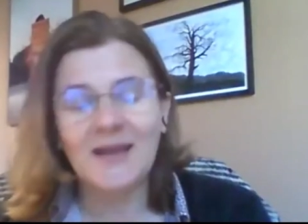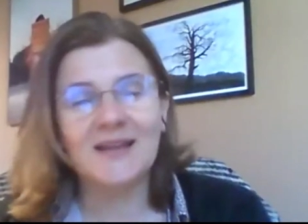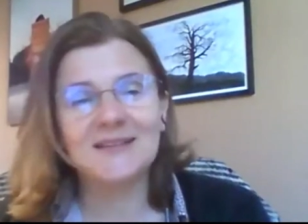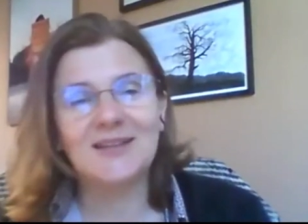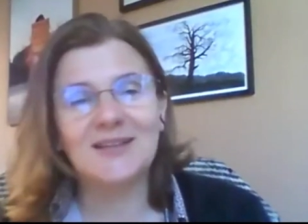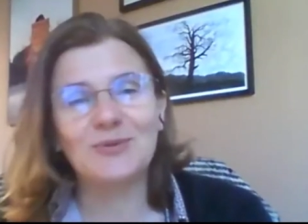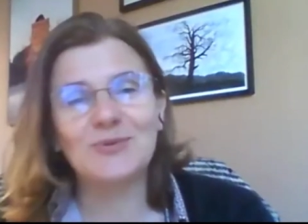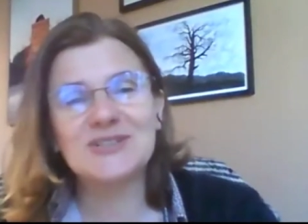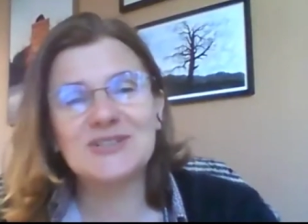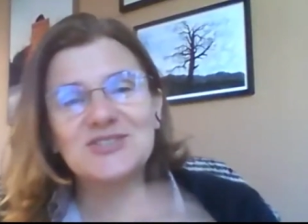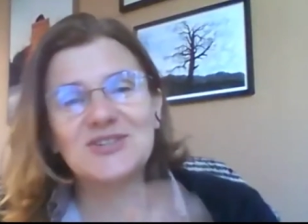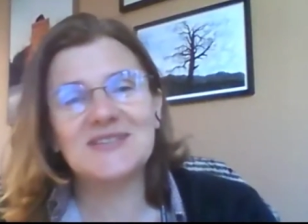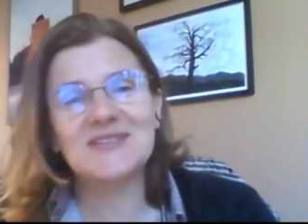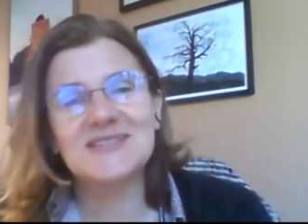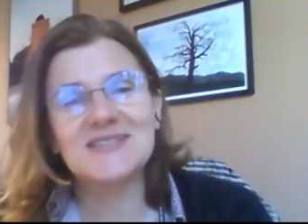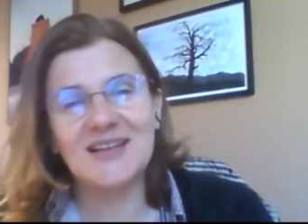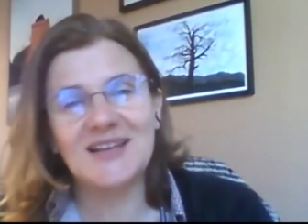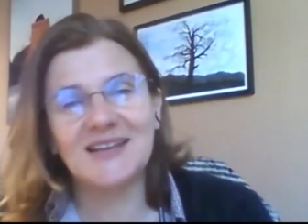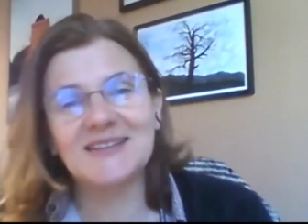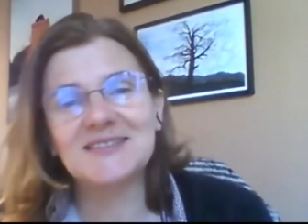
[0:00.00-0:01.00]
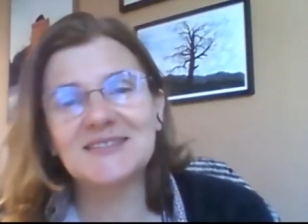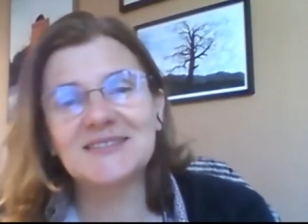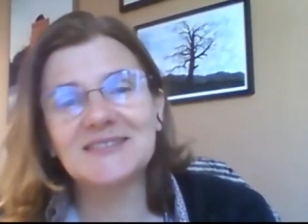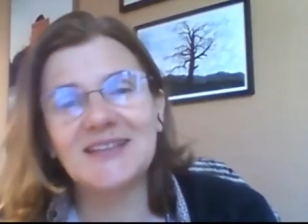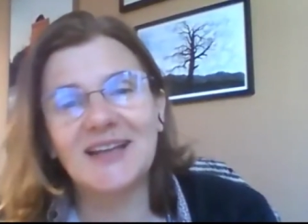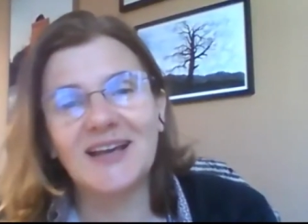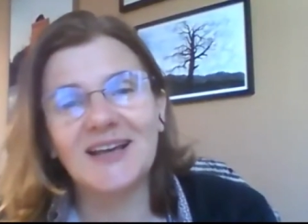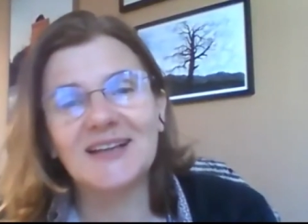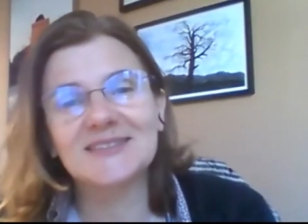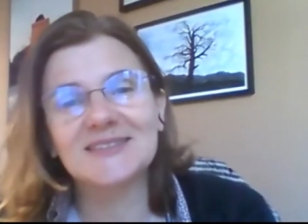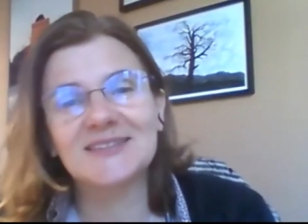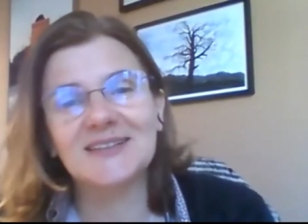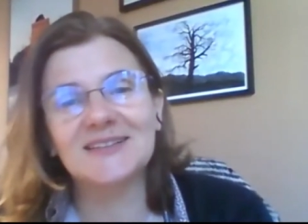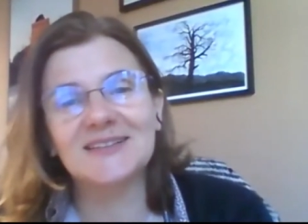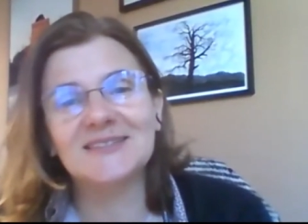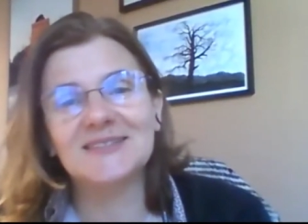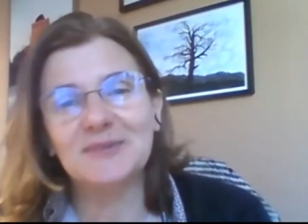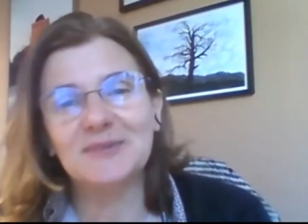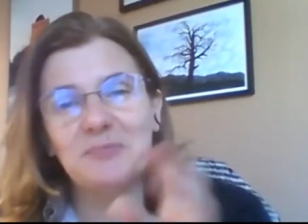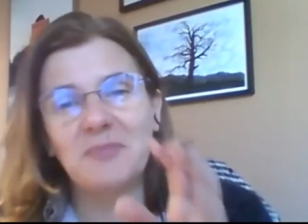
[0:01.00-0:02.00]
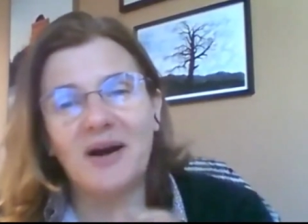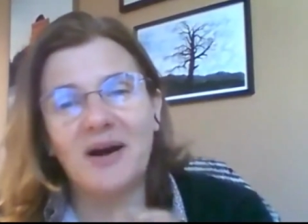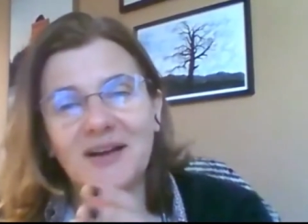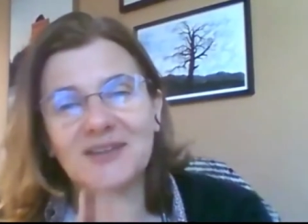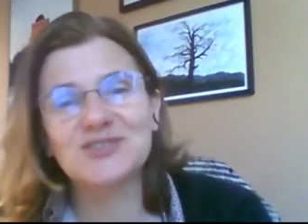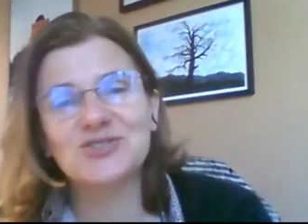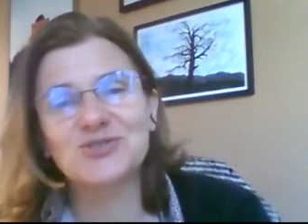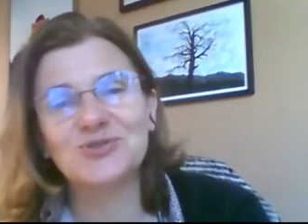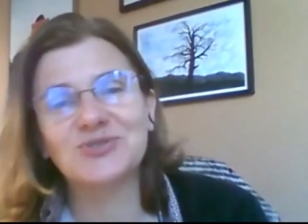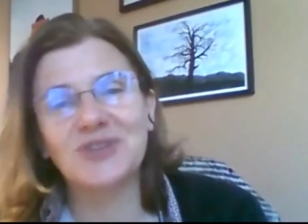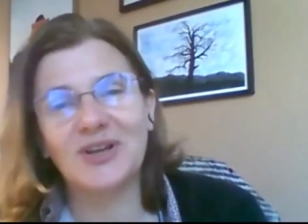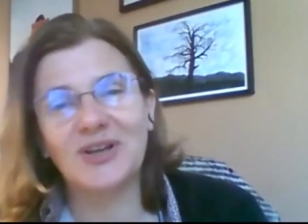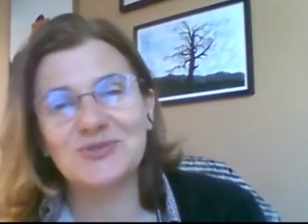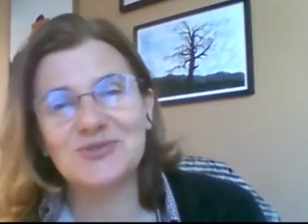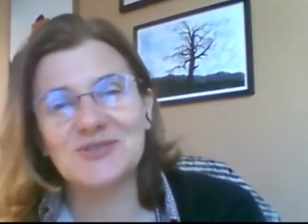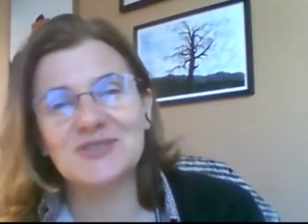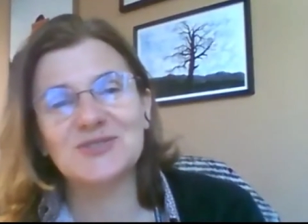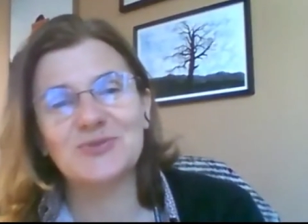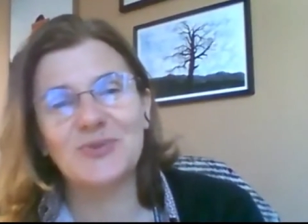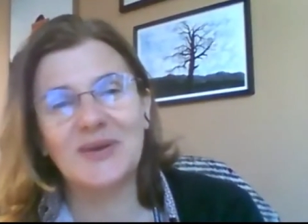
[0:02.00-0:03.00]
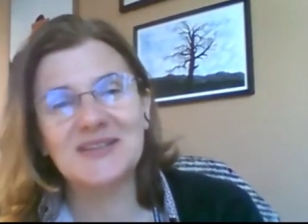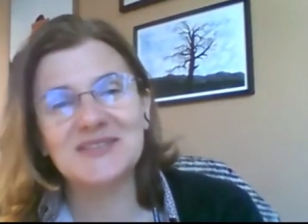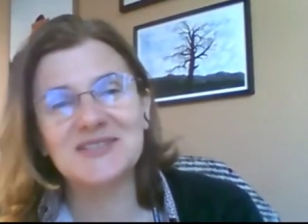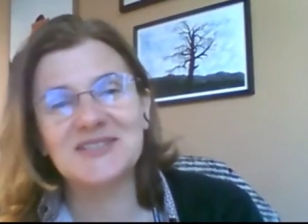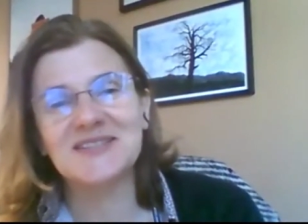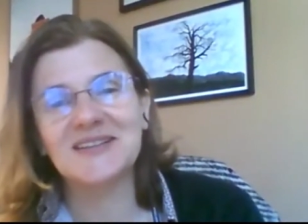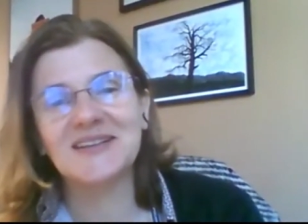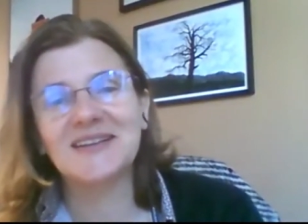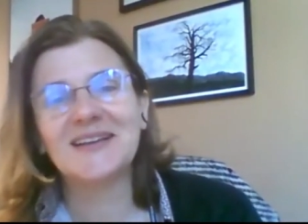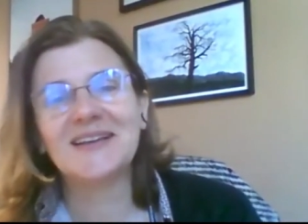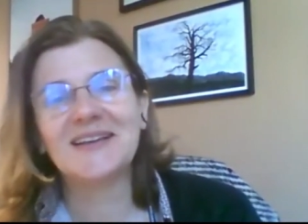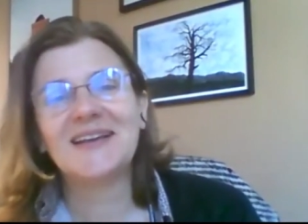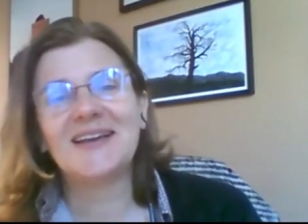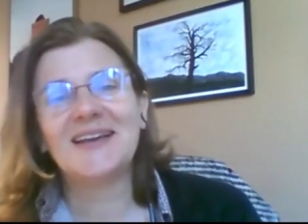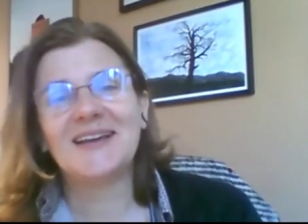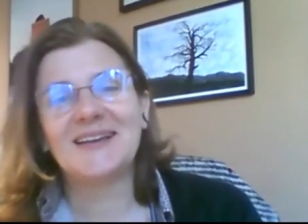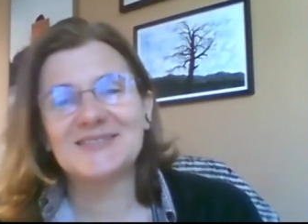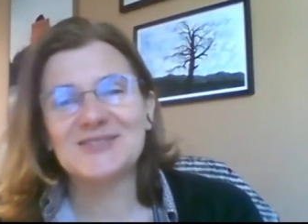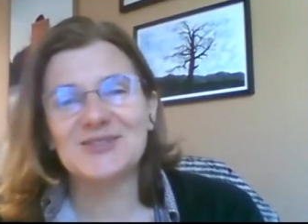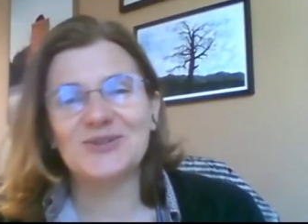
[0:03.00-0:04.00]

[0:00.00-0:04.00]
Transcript: And I was translating that in the March 2020. Mm-hmm.